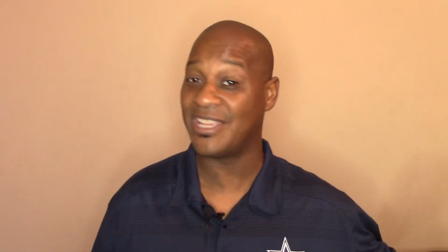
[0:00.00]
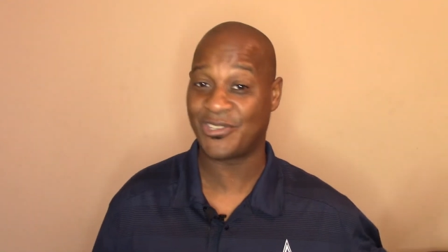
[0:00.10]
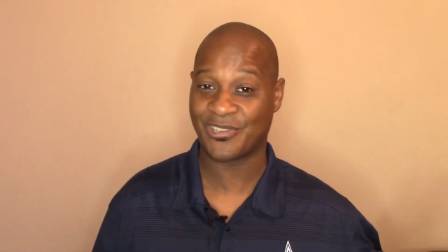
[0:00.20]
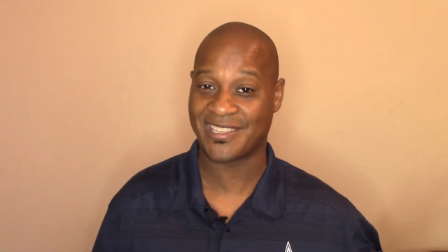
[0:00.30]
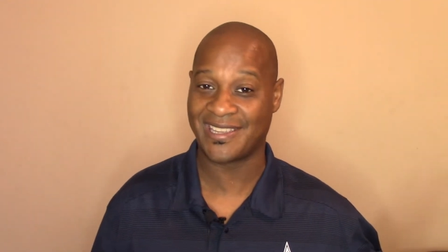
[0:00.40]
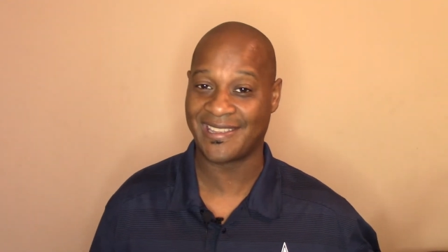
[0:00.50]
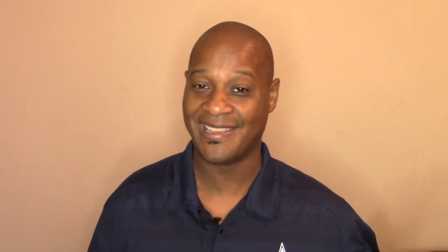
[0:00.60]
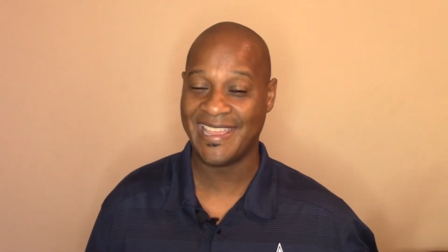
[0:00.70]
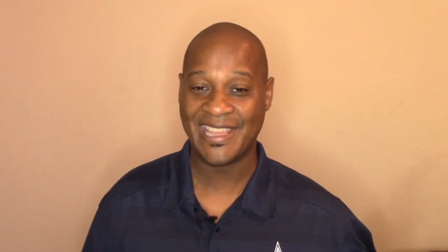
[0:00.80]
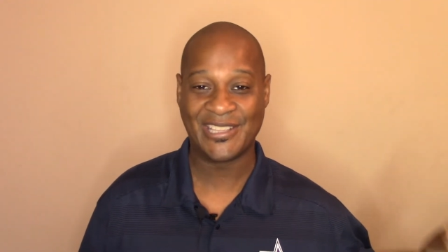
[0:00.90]

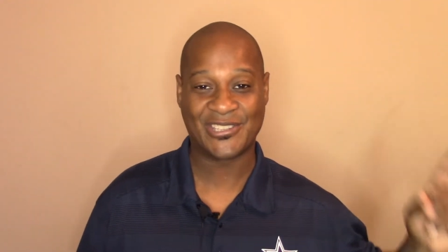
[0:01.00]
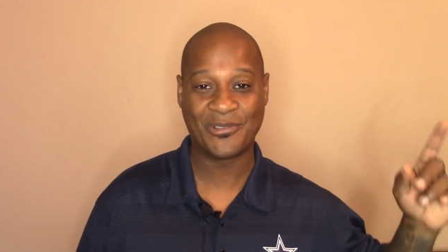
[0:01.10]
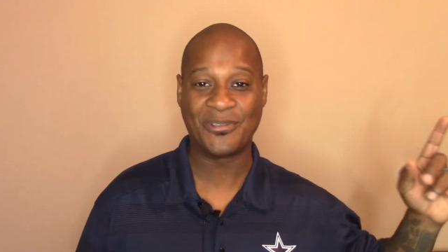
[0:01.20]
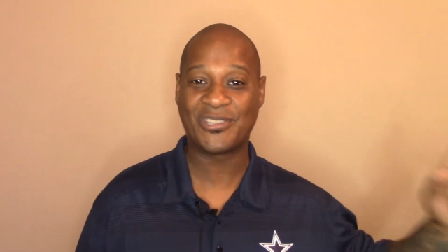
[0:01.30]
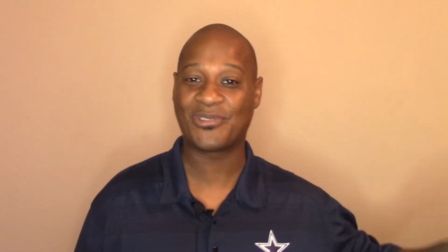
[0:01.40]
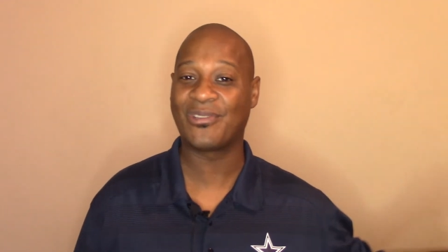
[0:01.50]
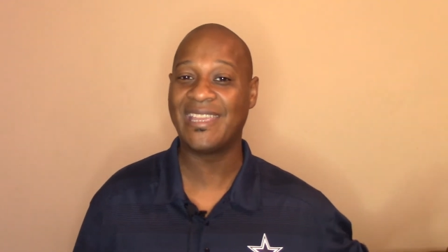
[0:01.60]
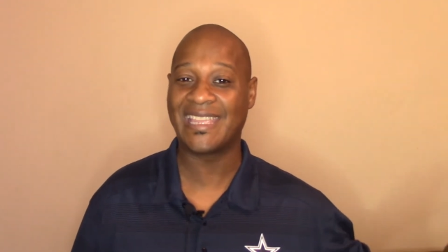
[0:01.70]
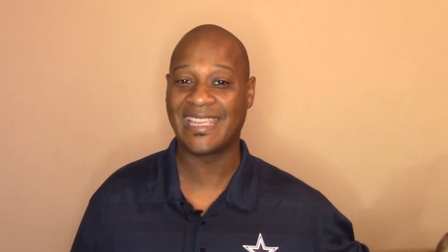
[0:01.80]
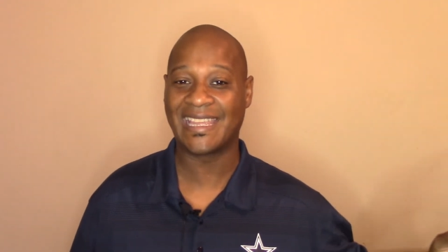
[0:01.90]
interesting and so
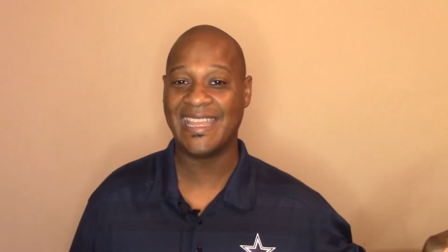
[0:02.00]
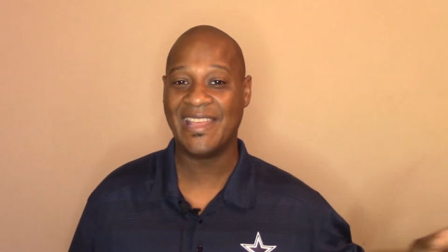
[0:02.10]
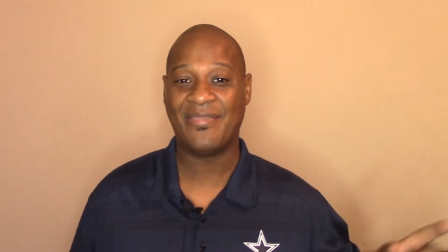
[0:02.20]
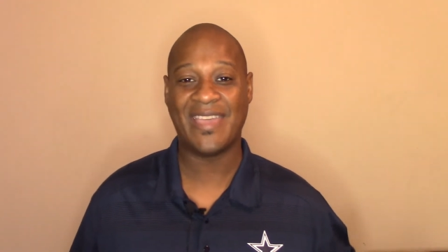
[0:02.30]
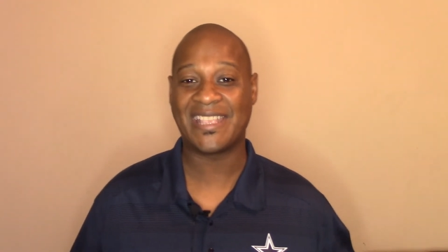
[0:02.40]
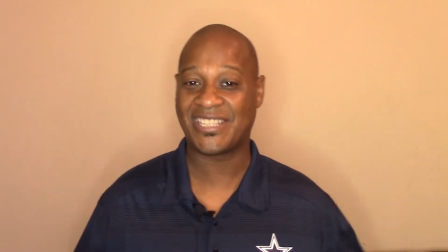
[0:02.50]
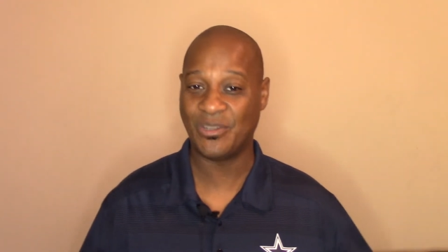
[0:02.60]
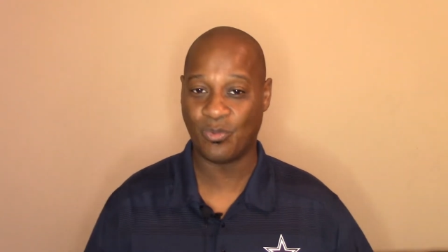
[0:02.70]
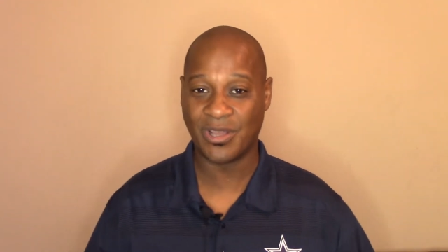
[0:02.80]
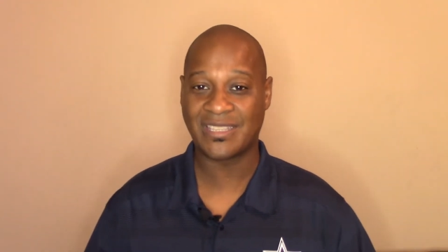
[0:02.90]
intriguing that
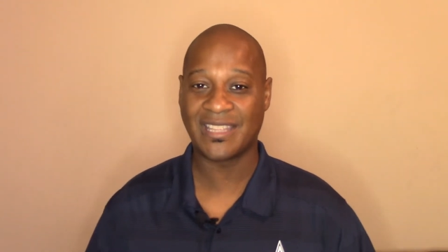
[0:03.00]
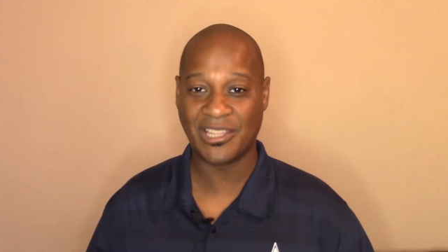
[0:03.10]
she wants